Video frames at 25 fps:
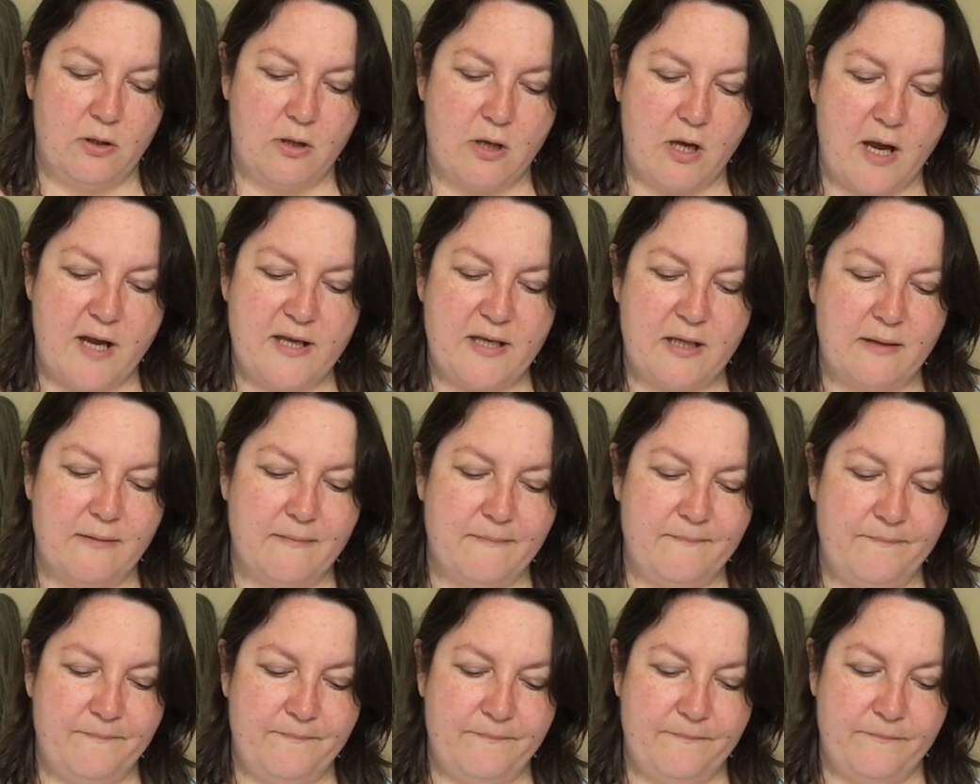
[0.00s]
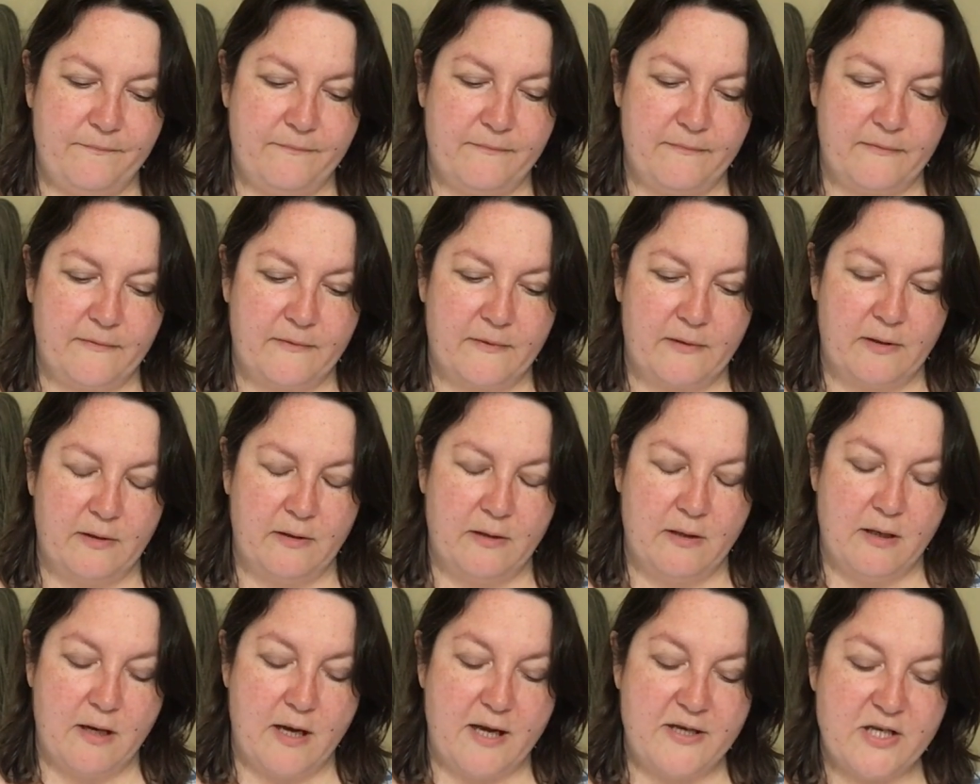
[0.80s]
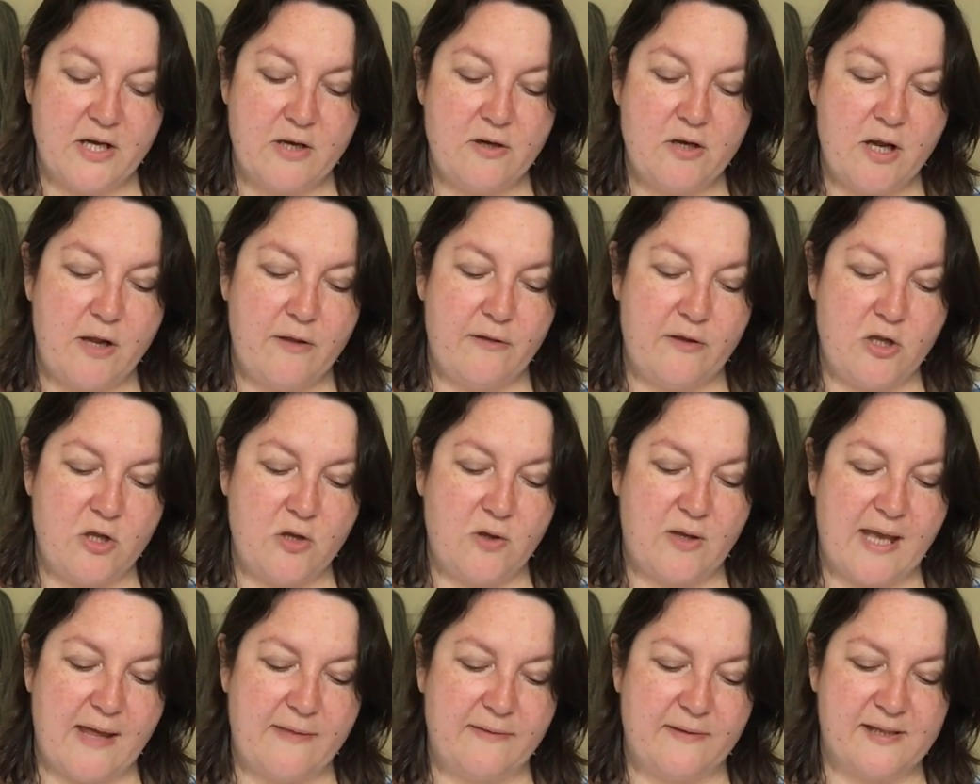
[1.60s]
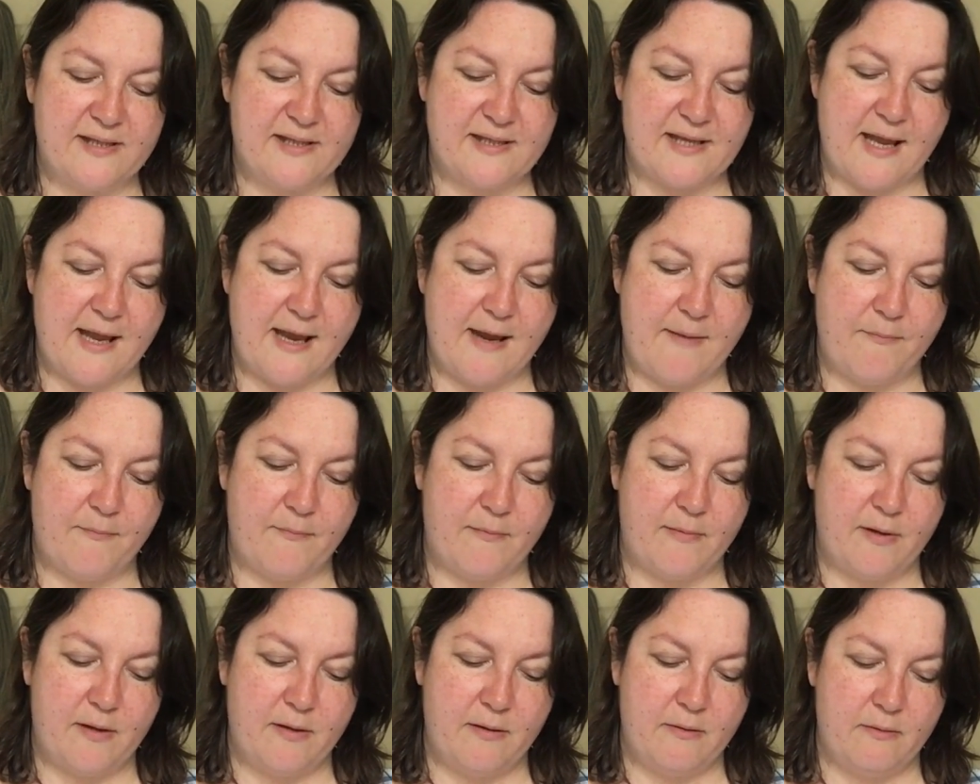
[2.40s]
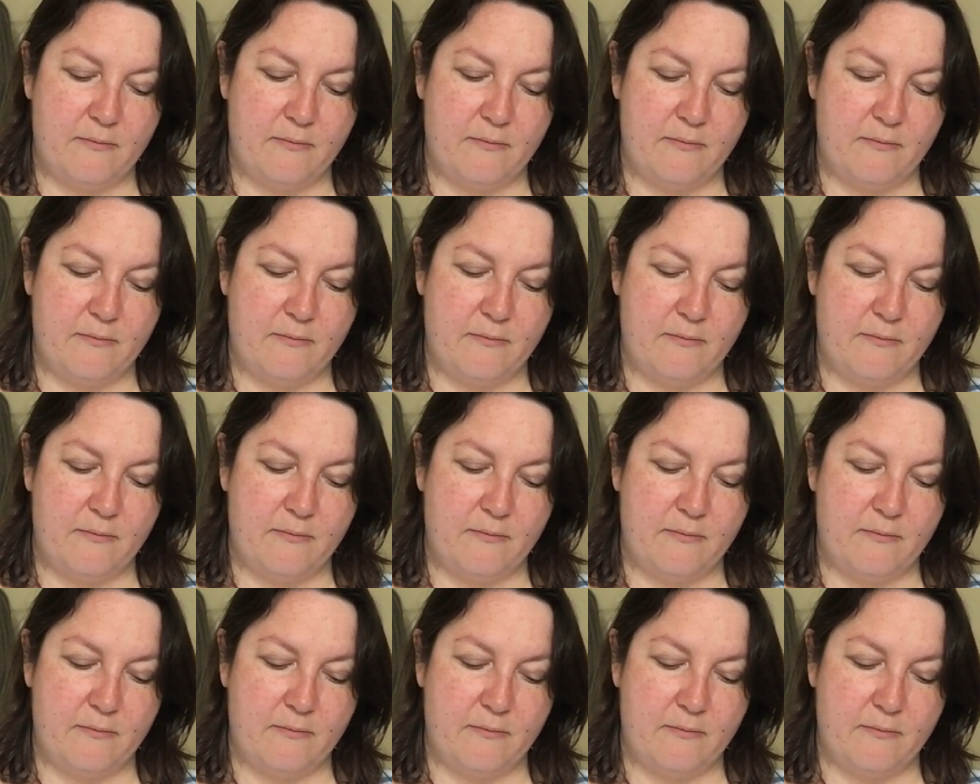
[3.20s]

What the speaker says: I don't know that you get the same,